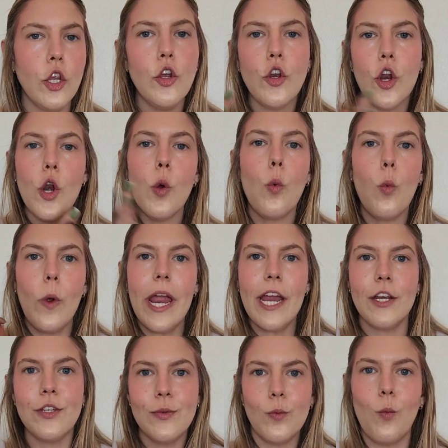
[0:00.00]
you don't know
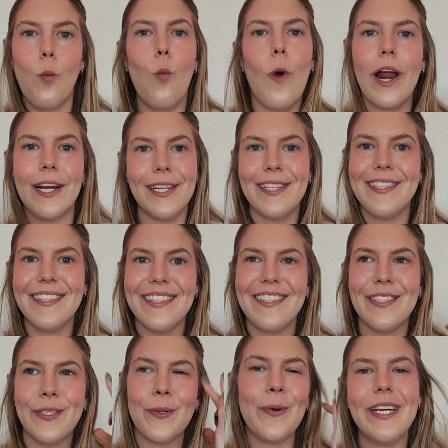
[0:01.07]
where what
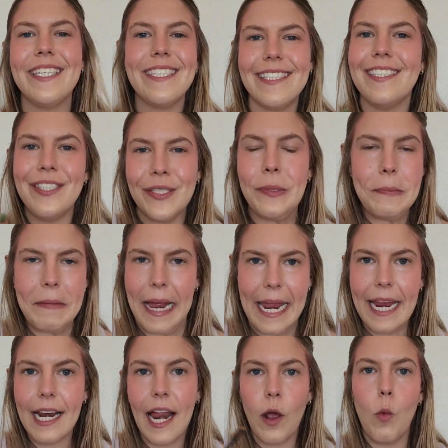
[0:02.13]
choices to
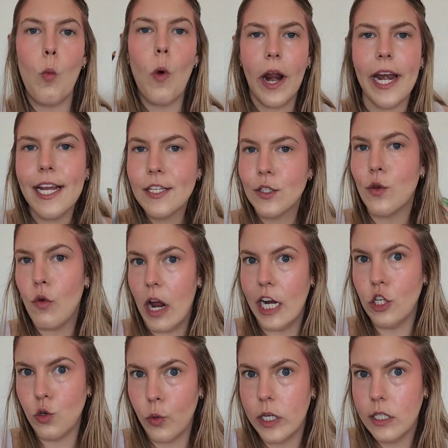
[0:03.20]
make. Like, what is the
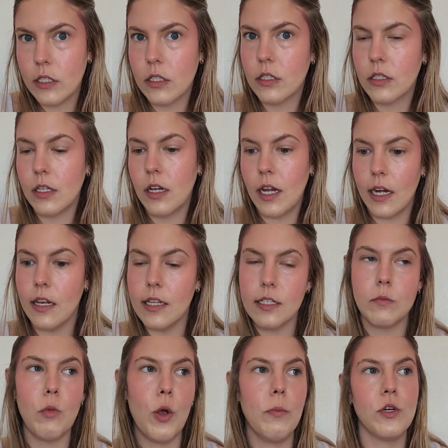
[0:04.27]
right choice in
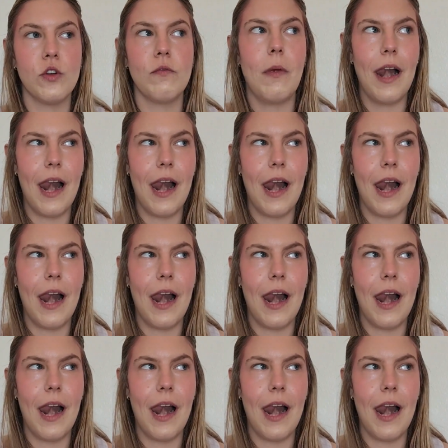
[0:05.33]
this moment of